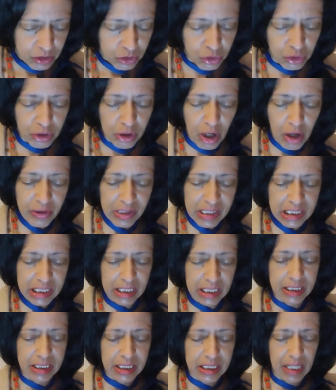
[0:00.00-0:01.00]
to nourish
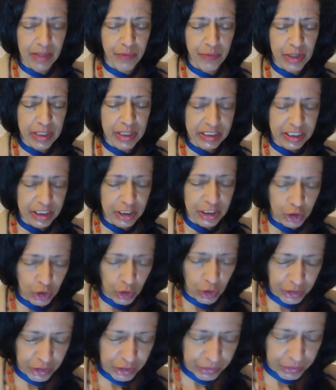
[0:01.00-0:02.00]
and celebrate each
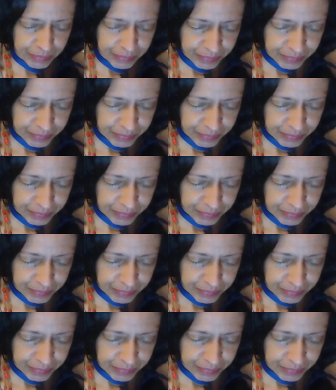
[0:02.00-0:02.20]
other.